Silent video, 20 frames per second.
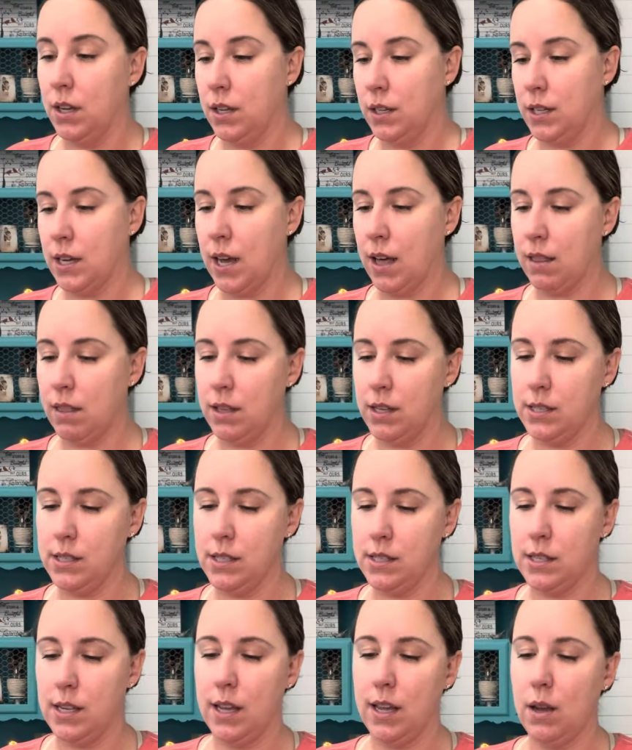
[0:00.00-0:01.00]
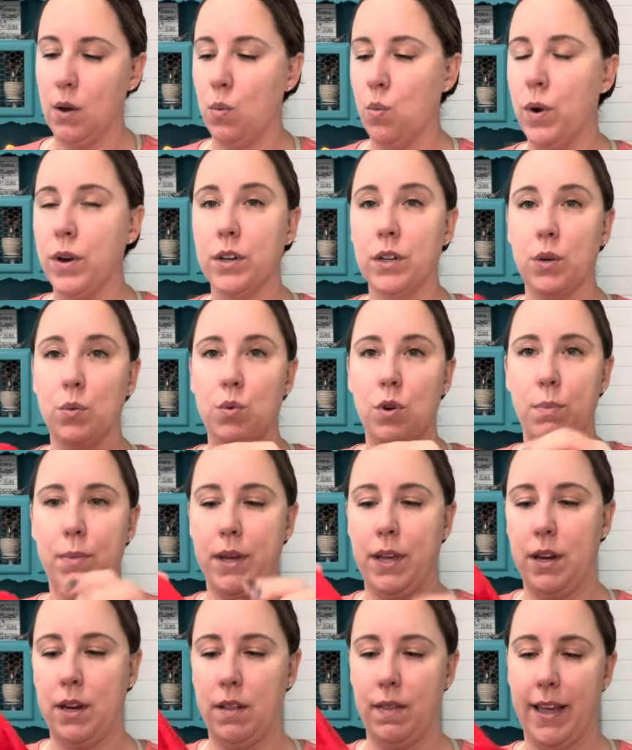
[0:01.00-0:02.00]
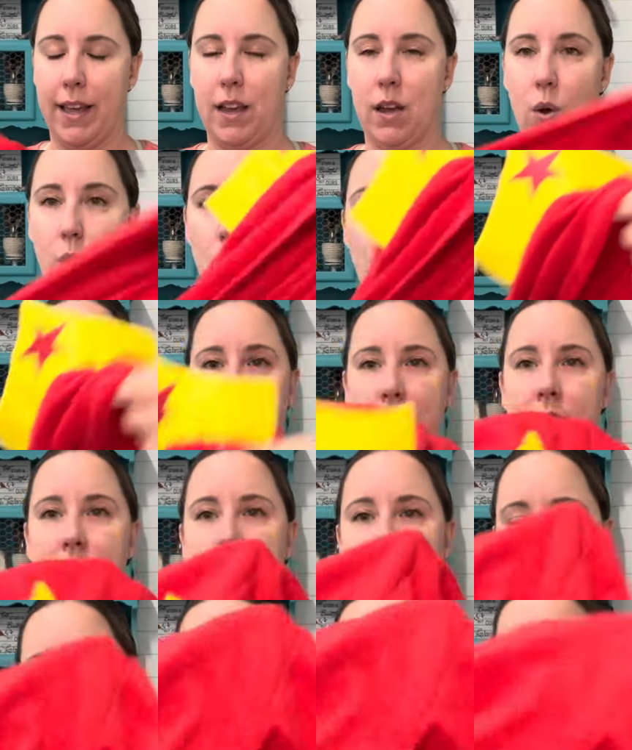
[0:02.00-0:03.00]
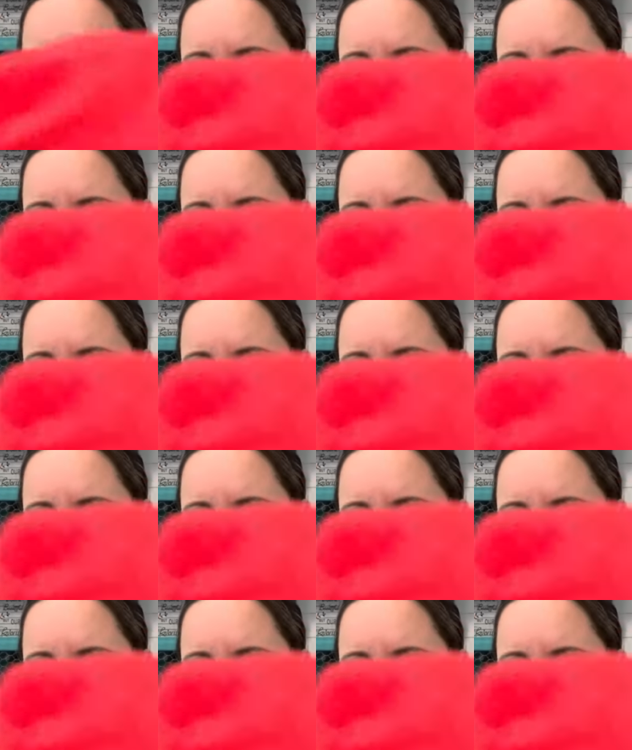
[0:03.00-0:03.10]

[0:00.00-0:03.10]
Yeah, this is a Wonder Woman like onesie